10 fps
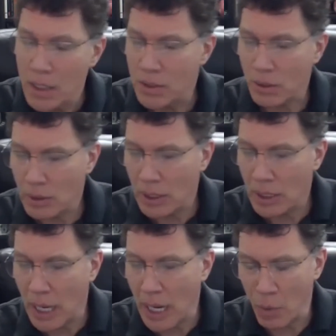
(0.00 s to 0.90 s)
So
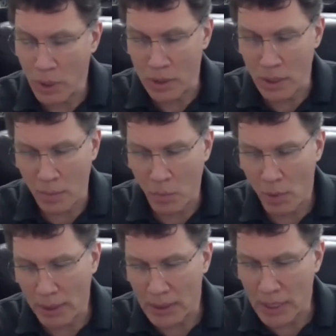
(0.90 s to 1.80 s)
I want to talk more
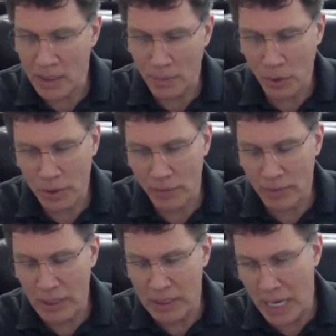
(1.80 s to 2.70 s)
about the nuts and bolts of
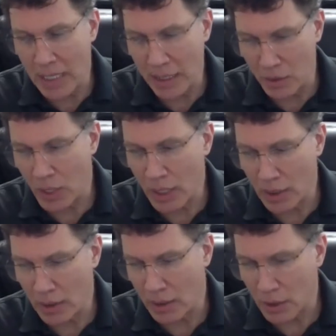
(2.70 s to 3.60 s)
the debt and credit
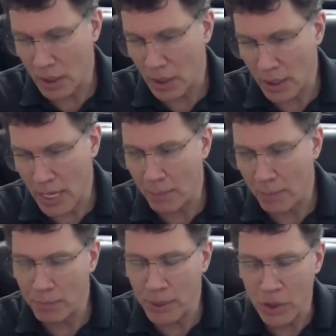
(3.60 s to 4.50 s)
and the attorney and all that.
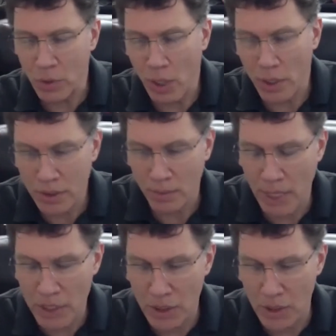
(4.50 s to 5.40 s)
But you also
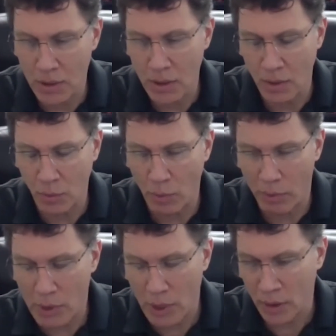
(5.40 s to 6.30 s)
mentioned when we
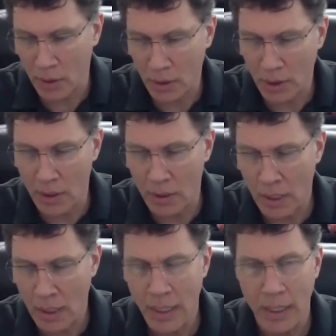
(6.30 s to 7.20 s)
were talking earlier
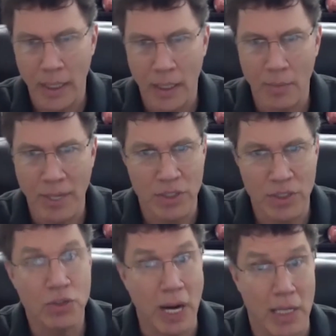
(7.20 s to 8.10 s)
about
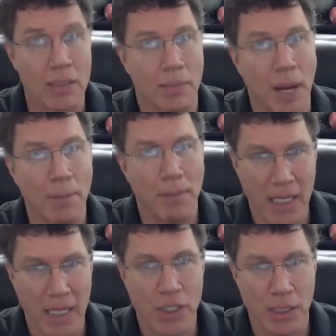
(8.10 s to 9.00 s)
stress, about
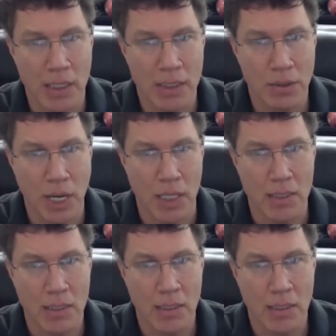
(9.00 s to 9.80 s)
managing that stress.